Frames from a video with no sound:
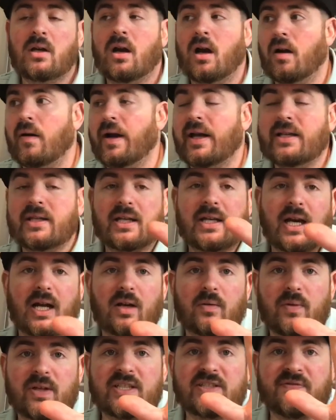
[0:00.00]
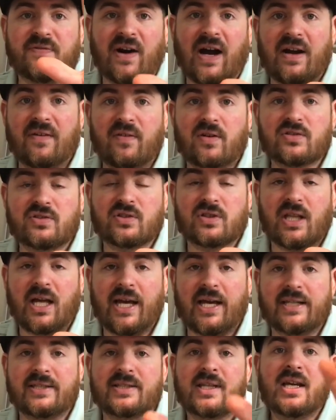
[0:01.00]
All right, you got to reach 500
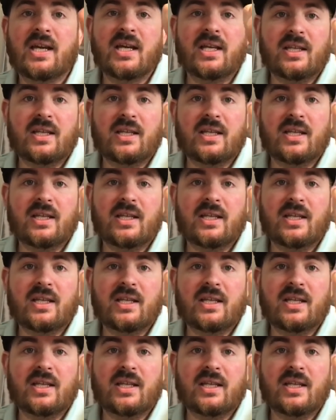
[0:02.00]
likes.